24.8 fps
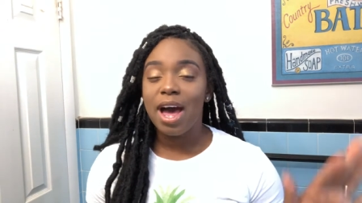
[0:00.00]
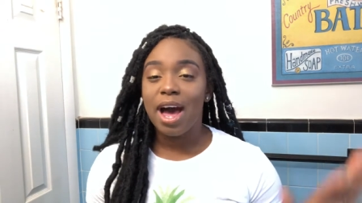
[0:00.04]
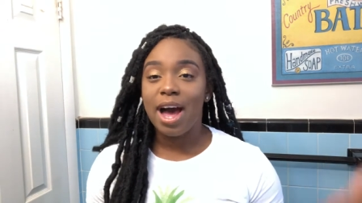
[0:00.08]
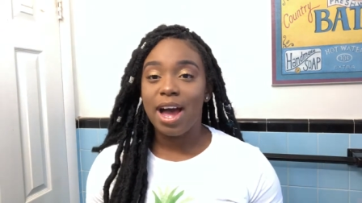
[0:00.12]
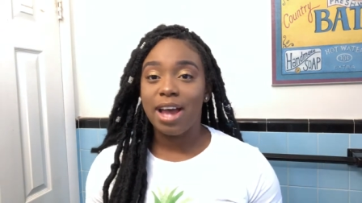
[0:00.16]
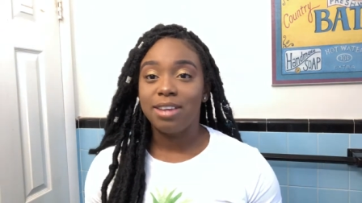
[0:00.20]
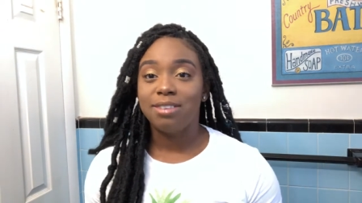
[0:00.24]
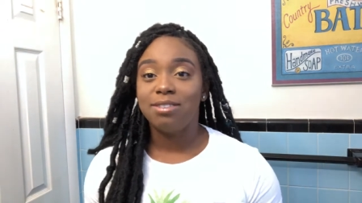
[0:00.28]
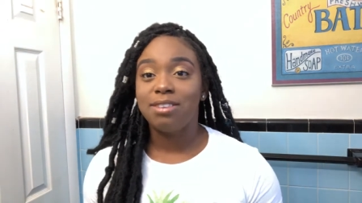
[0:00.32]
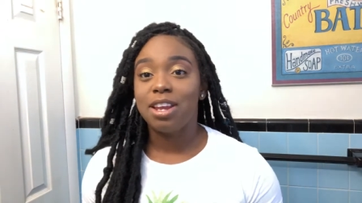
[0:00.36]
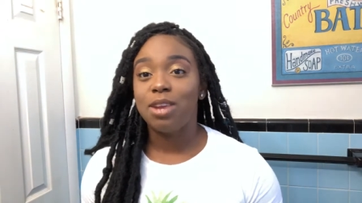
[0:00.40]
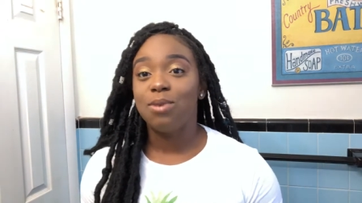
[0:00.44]

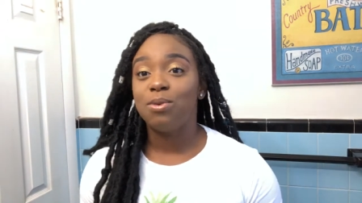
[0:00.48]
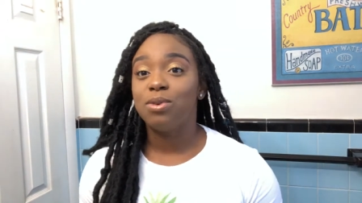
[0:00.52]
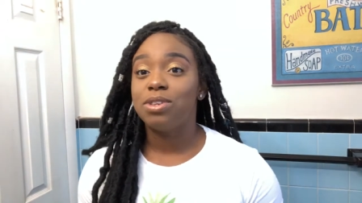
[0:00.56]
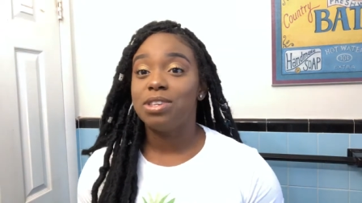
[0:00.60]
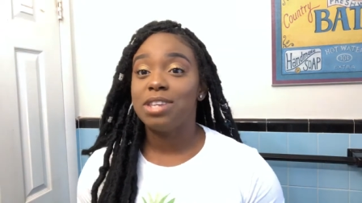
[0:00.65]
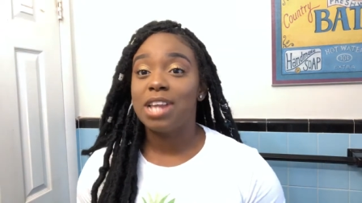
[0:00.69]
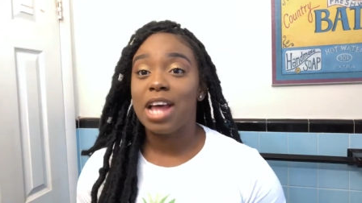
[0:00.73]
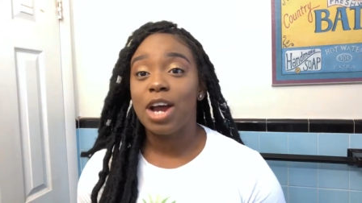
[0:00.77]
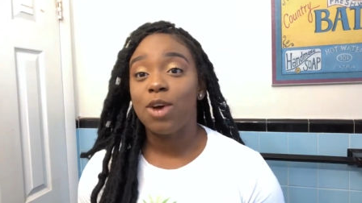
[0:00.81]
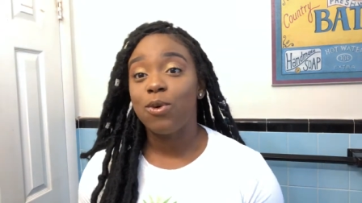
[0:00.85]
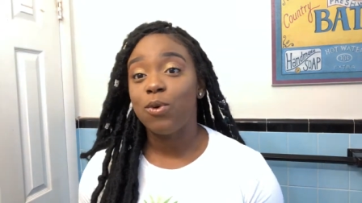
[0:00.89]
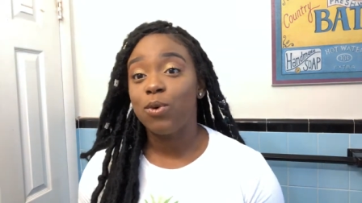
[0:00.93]
I said it was
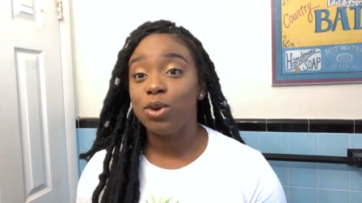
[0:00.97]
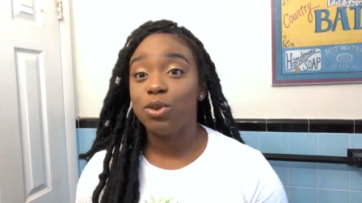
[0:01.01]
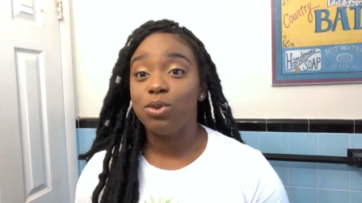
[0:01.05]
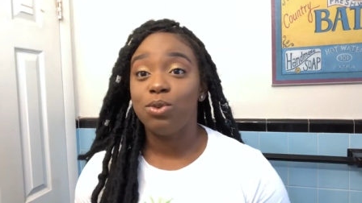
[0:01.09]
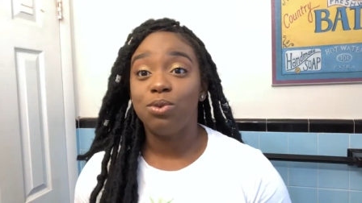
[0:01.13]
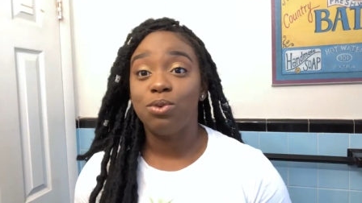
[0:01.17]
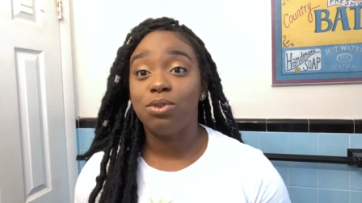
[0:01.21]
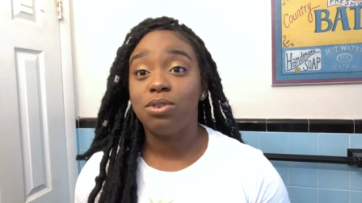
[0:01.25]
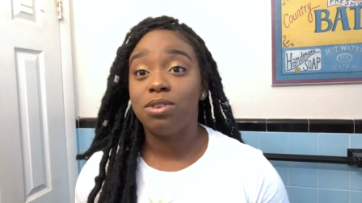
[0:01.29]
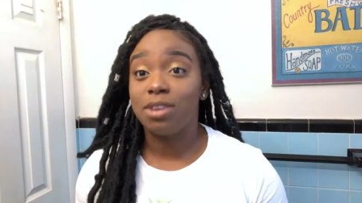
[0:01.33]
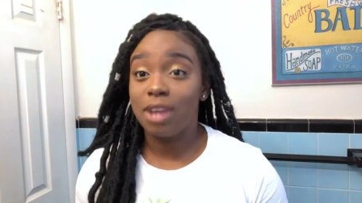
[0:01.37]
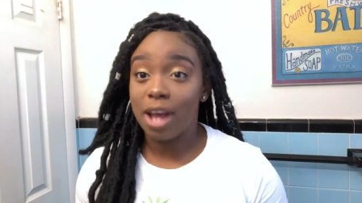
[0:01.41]
not going
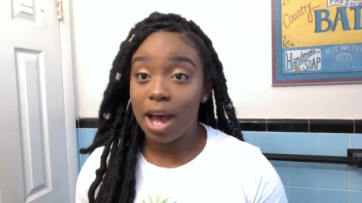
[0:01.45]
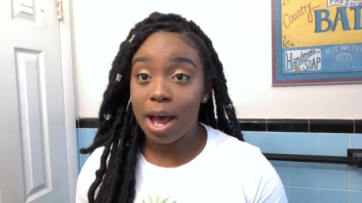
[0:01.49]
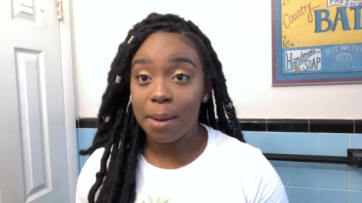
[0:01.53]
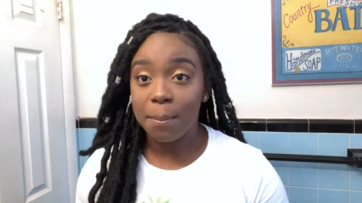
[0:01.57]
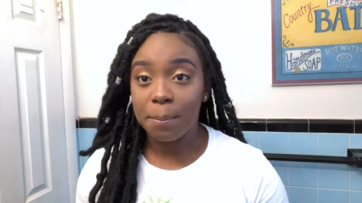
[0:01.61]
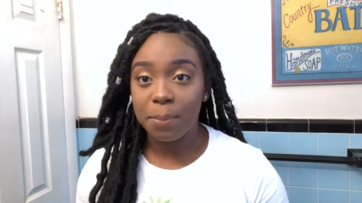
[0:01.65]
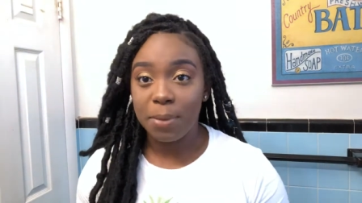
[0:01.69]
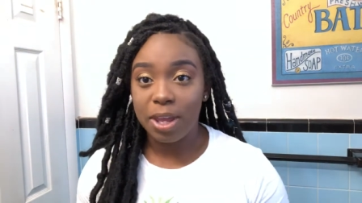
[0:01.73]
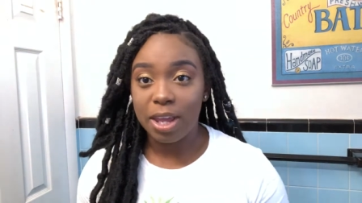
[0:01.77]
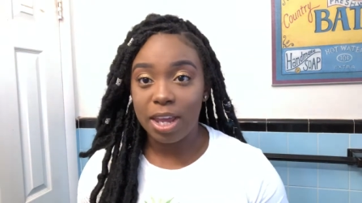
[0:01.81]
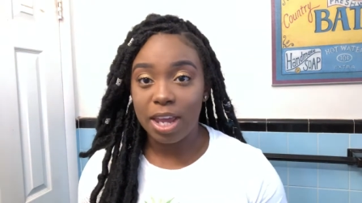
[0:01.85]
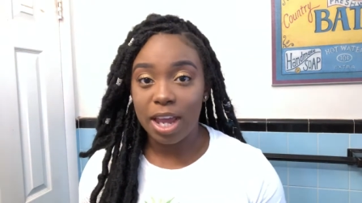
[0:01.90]
to stop
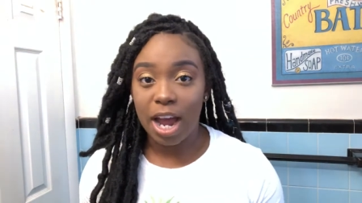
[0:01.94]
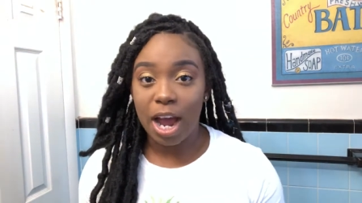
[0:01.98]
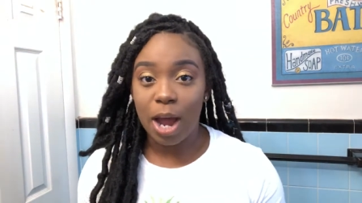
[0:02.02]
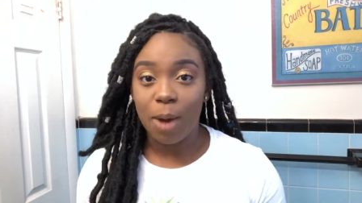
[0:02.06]
me.